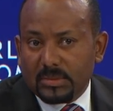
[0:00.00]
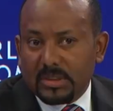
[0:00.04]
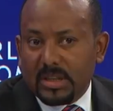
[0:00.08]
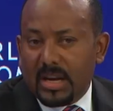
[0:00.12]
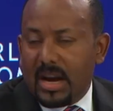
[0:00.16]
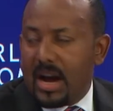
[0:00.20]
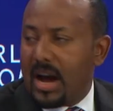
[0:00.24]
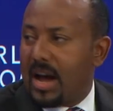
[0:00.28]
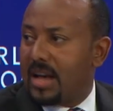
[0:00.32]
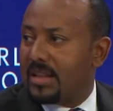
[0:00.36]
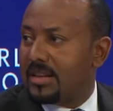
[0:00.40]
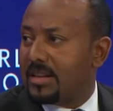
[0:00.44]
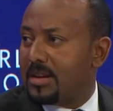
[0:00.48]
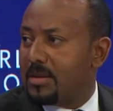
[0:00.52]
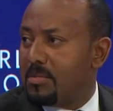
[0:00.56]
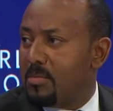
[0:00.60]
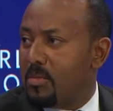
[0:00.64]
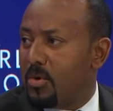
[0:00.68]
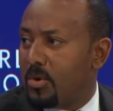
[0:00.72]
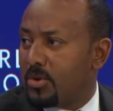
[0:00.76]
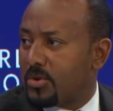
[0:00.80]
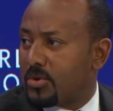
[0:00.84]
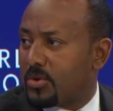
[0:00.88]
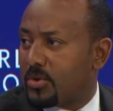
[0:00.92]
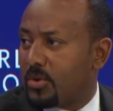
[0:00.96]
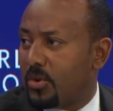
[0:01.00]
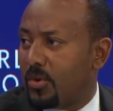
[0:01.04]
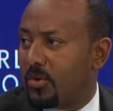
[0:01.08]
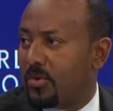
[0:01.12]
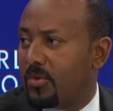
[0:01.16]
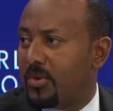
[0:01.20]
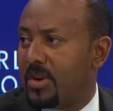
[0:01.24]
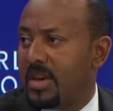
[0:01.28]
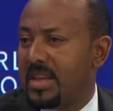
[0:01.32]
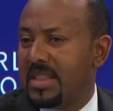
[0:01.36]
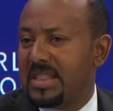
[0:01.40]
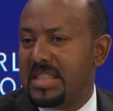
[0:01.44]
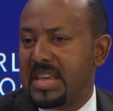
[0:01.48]
gather most of
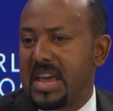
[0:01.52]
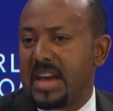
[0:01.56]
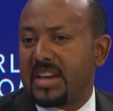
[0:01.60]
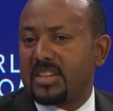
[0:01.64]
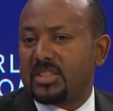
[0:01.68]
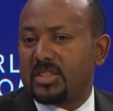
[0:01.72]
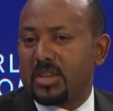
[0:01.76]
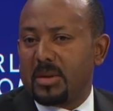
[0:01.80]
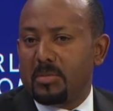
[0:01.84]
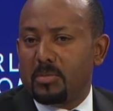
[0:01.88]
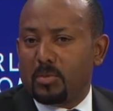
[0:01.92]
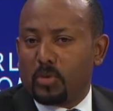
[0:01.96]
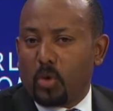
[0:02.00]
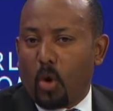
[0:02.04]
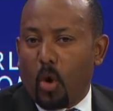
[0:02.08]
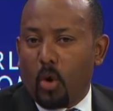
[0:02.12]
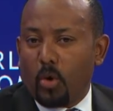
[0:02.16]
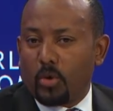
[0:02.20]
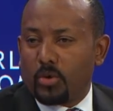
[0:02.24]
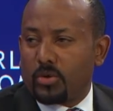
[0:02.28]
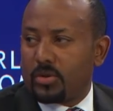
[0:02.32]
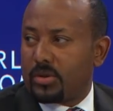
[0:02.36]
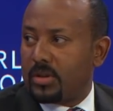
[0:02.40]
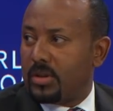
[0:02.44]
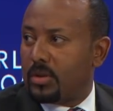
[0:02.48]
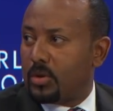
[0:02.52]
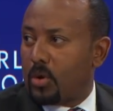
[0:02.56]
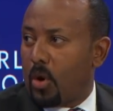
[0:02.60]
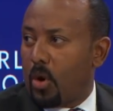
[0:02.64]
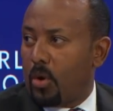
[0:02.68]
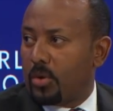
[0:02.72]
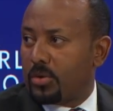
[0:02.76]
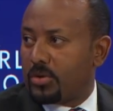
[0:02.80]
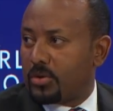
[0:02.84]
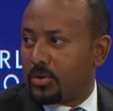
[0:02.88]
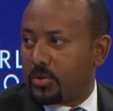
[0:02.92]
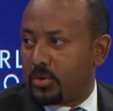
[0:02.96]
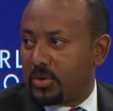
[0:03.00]
the extreme thoughts
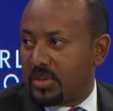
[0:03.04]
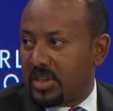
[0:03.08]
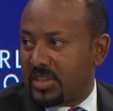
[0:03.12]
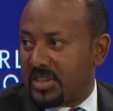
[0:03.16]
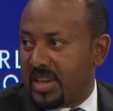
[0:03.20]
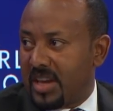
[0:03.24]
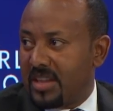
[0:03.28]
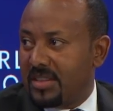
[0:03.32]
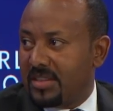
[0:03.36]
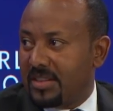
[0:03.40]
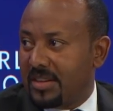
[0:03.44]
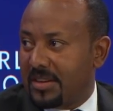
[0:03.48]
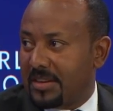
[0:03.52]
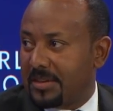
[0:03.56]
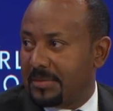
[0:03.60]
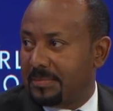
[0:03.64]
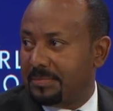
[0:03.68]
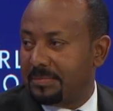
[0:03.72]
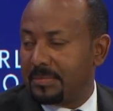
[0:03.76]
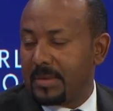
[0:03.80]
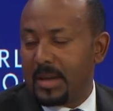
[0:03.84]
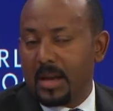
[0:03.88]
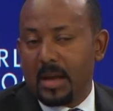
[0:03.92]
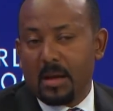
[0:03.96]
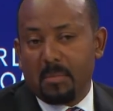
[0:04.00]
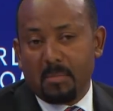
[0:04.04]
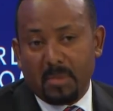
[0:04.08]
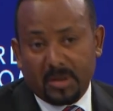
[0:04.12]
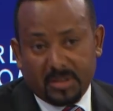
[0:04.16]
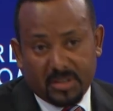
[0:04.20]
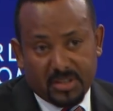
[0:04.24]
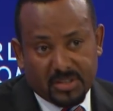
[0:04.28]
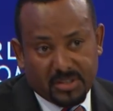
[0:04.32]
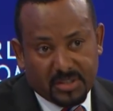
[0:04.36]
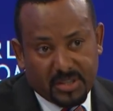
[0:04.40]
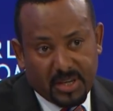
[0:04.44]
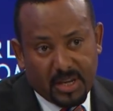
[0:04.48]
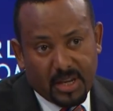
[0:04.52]
to the center. But
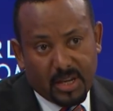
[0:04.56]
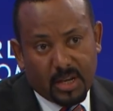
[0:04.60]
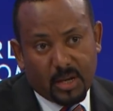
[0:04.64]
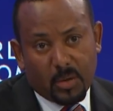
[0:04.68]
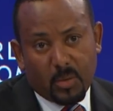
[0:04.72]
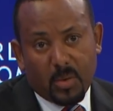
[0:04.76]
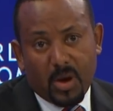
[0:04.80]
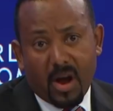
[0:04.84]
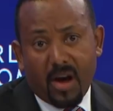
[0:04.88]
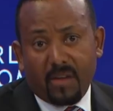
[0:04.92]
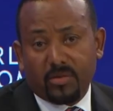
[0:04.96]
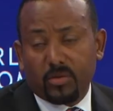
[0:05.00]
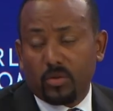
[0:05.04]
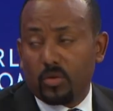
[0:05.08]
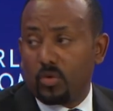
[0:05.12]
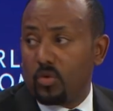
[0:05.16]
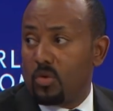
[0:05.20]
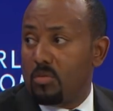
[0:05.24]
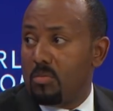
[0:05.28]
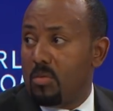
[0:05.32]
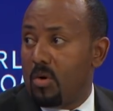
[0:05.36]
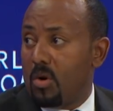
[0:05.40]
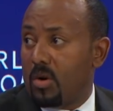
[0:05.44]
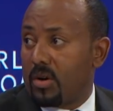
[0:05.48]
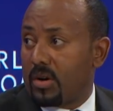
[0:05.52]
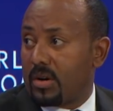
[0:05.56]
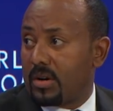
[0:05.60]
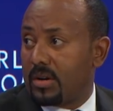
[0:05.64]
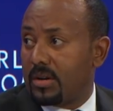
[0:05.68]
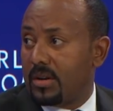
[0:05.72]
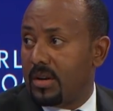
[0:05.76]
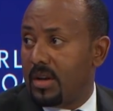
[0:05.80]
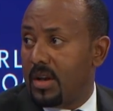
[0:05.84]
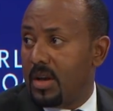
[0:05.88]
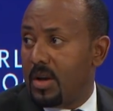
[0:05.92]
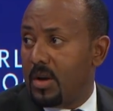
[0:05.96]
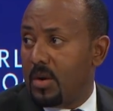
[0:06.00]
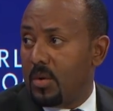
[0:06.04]
still, we have to do more.
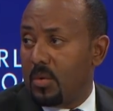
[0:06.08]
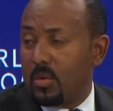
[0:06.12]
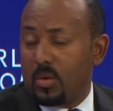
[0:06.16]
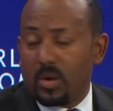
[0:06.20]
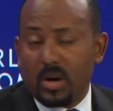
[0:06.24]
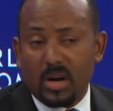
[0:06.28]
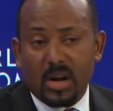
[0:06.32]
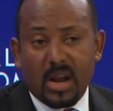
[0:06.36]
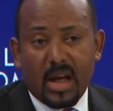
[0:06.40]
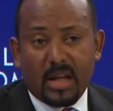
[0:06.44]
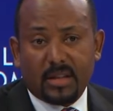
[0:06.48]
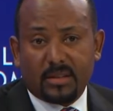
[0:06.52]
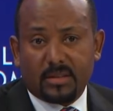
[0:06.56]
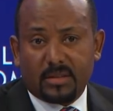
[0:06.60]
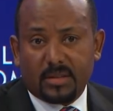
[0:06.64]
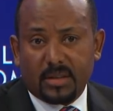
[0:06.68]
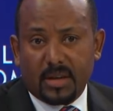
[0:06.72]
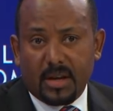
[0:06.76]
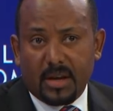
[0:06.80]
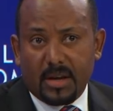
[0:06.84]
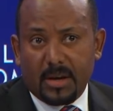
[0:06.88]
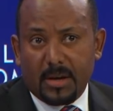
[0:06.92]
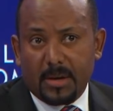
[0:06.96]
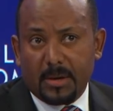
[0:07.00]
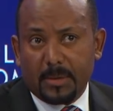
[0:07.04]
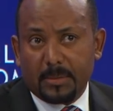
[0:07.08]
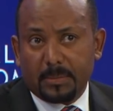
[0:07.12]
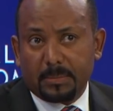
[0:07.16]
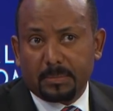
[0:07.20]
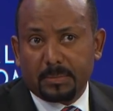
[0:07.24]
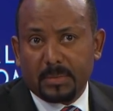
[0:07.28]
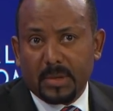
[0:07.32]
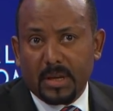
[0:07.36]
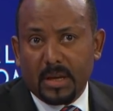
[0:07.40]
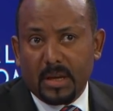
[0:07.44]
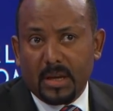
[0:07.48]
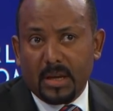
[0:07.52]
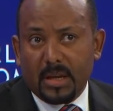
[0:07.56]
We're not
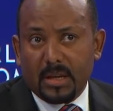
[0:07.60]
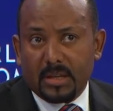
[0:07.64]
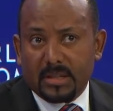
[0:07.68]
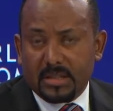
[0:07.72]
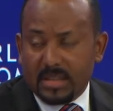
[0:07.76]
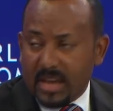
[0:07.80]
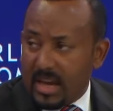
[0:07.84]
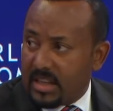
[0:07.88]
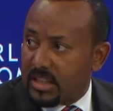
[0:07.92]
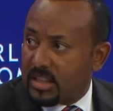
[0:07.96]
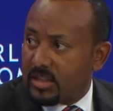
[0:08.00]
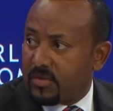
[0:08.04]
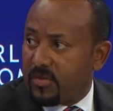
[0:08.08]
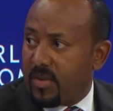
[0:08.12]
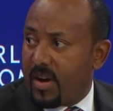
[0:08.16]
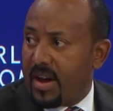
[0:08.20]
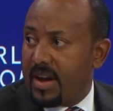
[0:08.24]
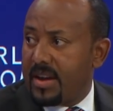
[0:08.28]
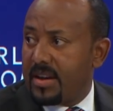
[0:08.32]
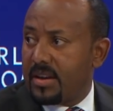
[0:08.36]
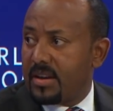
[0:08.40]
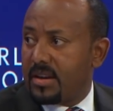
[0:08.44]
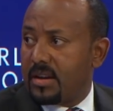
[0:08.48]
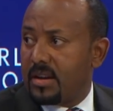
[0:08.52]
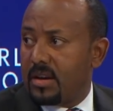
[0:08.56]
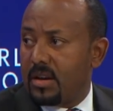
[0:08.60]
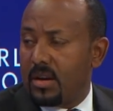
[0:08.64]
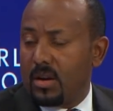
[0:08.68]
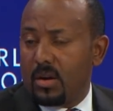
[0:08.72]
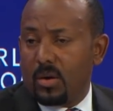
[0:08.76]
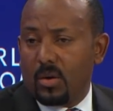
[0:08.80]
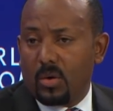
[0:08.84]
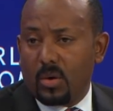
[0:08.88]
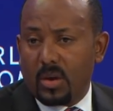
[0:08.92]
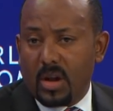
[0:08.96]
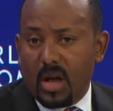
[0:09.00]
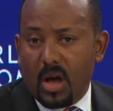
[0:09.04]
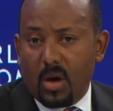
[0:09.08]
satisfying
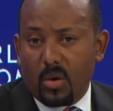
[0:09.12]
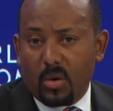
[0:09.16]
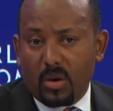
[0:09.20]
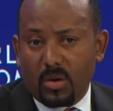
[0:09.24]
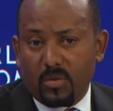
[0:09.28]
on our